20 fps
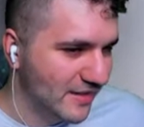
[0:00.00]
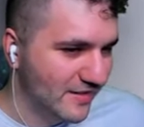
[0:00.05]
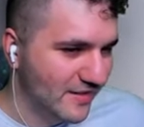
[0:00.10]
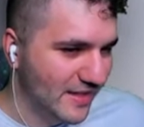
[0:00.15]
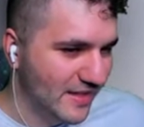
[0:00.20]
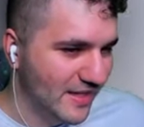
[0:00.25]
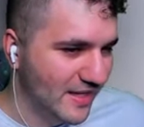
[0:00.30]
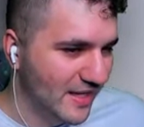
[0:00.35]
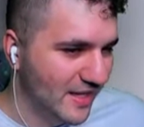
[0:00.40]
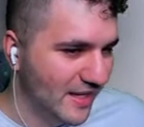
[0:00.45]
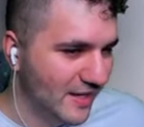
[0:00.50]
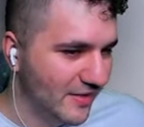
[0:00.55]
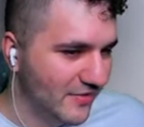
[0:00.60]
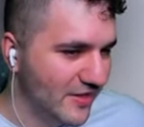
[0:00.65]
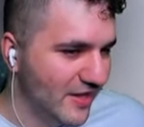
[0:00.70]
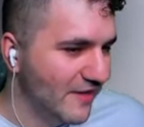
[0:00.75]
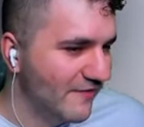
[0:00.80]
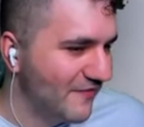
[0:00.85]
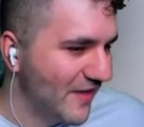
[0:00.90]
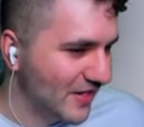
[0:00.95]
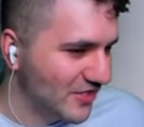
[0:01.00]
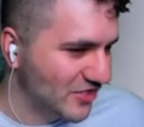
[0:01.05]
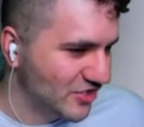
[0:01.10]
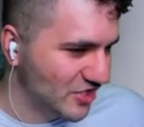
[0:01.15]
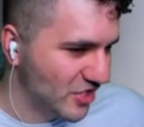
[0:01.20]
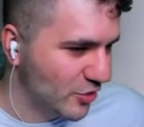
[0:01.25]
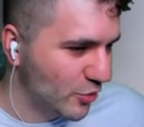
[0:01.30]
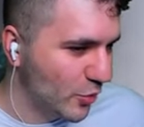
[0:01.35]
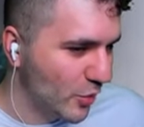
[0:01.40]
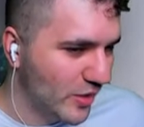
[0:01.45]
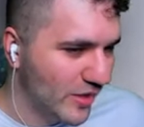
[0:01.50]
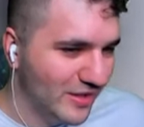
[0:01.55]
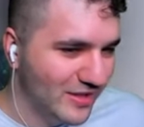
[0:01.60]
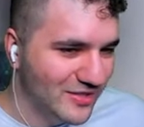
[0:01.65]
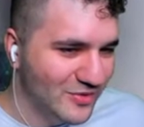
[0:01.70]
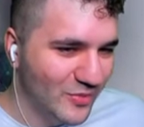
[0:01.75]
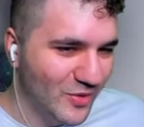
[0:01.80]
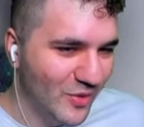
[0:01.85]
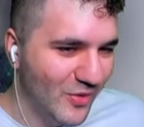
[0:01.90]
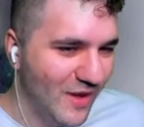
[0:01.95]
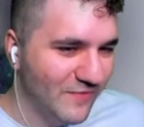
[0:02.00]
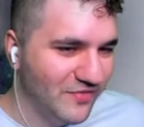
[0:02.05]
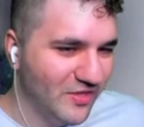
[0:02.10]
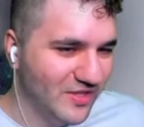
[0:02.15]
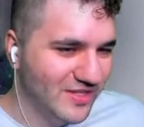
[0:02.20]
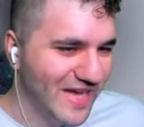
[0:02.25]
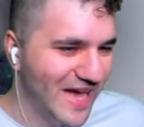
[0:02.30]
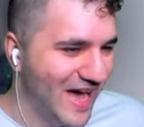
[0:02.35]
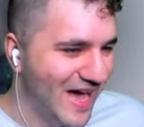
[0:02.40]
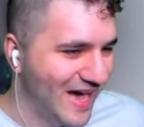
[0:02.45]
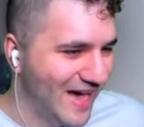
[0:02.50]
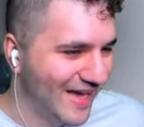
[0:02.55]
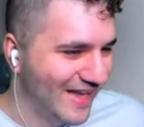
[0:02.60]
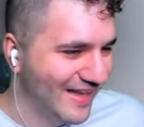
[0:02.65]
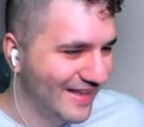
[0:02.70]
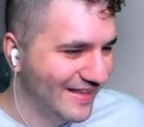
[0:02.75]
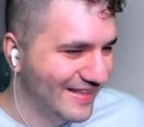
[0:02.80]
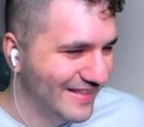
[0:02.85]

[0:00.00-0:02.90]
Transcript: the uh, the Infectious Inquiry, so we don't have to tie.